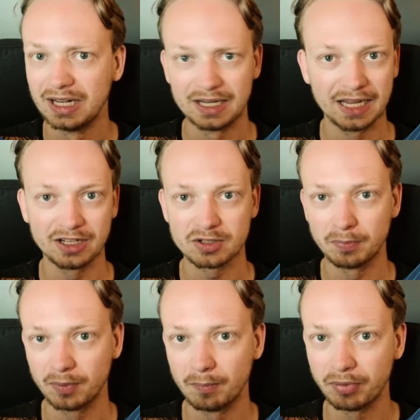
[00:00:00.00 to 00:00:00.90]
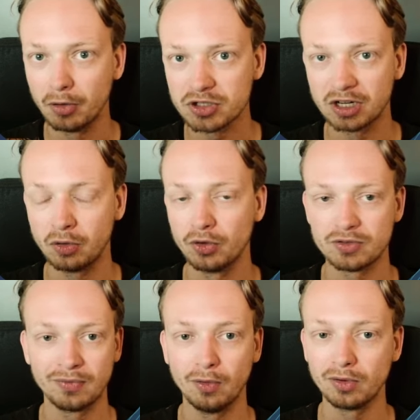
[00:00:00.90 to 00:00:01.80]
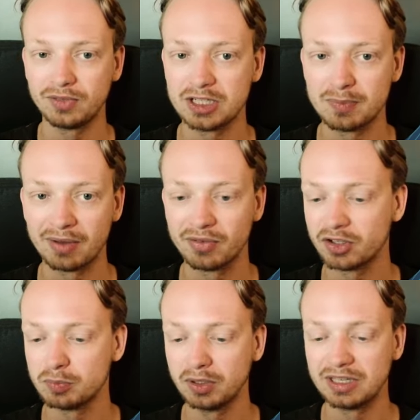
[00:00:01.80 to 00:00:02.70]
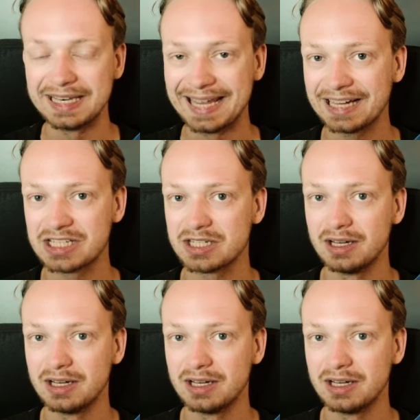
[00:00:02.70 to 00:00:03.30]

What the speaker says: And there's pros and cons with all of these methods, but Next